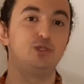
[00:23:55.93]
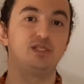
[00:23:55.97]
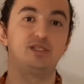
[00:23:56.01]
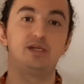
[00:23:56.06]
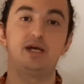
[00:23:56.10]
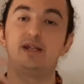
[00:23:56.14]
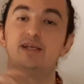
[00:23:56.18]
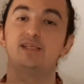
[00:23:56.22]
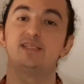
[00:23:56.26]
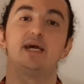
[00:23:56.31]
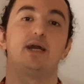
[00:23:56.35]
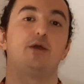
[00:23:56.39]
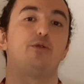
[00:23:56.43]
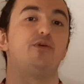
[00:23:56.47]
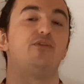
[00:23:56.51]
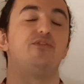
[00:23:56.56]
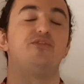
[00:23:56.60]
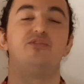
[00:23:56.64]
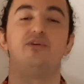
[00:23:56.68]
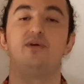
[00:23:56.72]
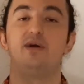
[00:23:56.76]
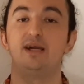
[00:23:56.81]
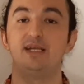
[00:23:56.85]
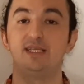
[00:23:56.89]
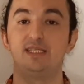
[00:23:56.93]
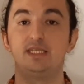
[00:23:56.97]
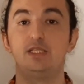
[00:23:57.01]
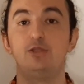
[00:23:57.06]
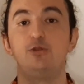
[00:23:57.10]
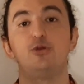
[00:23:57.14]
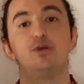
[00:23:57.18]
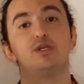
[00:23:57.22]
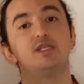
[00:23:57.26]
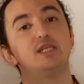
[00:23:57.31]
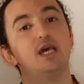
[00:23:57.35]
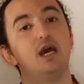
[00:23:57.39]
start sacrificing
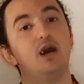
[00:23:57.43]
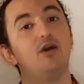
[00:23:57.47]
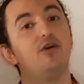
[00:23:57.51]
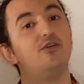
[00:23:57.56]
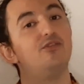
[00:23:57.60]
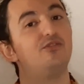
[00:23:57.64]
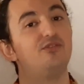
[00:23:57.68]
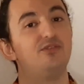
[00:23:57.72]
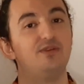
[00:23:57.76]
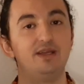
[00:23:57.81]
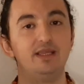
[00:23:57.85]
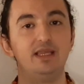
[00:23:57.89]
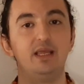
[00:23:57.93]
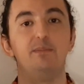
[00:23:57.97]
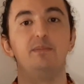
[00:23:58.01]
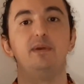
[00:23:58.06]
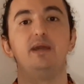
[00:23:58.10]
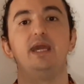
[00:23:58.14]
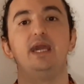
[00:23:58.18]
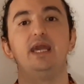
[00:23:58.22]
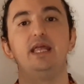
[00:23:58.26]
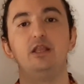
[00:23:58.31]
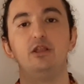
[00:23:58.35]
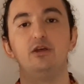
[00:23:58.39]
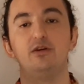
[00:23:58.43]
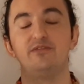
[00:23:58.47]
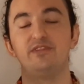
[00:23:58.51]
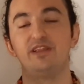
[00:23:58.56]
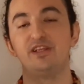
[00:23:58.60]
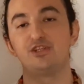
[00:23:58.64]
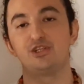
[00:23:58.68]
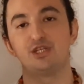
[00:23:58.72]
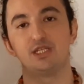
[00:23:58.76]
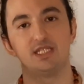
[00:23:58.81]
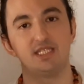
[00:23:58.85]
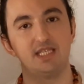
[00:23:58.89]
yourself in the beginning of the
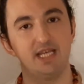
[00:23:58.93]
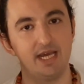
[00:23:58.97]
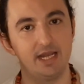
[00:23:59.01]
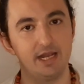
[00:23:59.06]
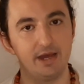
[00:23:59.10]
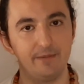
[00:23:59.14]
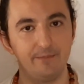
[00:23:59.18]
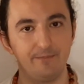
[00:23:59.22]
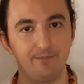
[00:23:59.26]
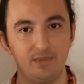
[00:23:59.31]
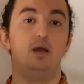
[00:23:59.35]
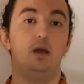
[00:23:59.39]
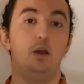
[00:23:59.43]
Trecena.